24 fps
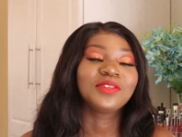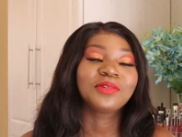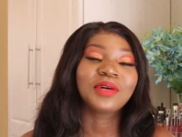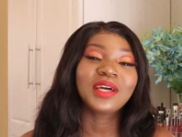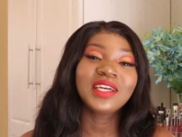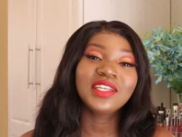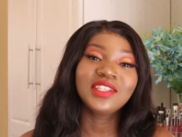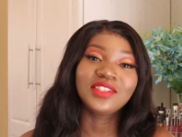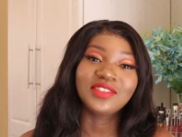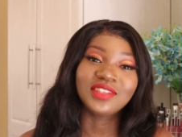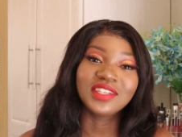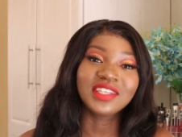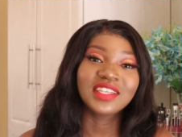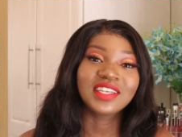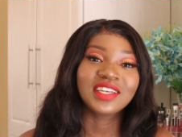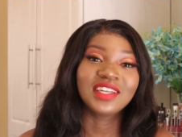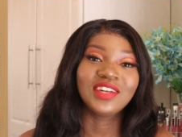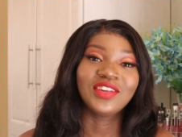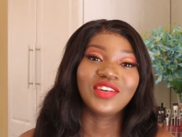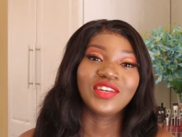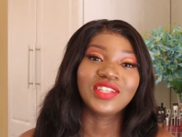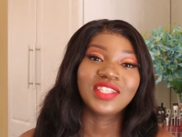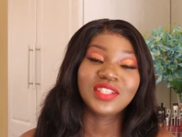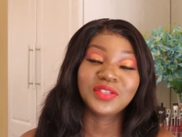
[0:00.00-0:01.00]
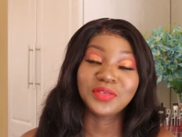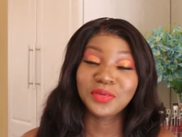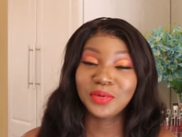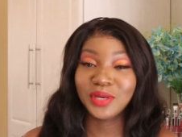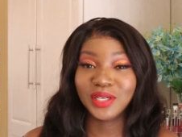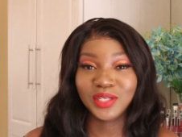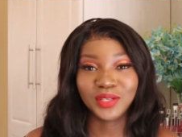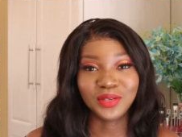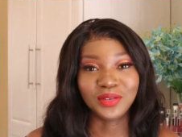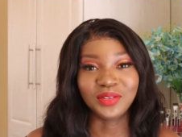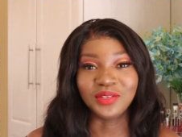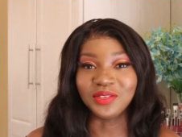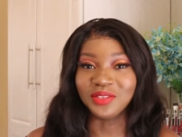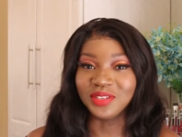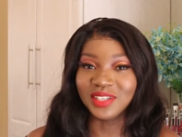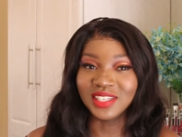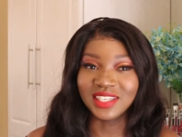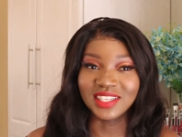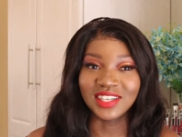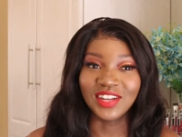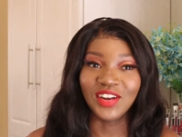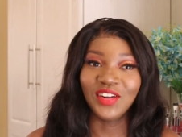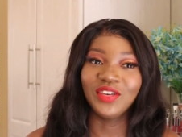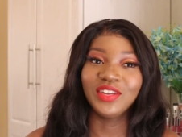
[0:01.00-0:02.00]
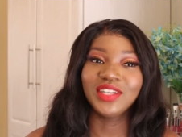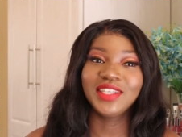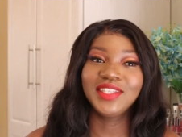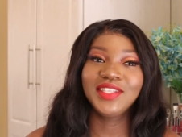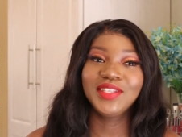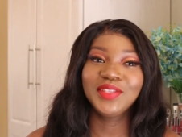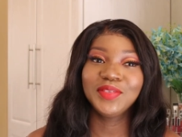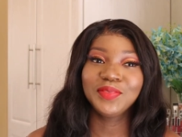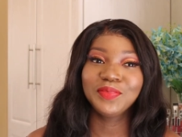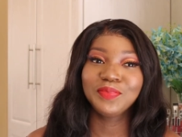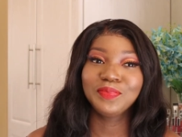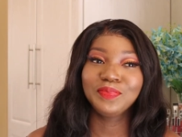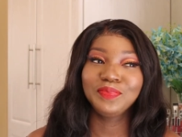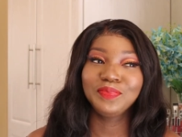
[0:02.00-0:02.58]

do i drink a lot no i don't drink a lot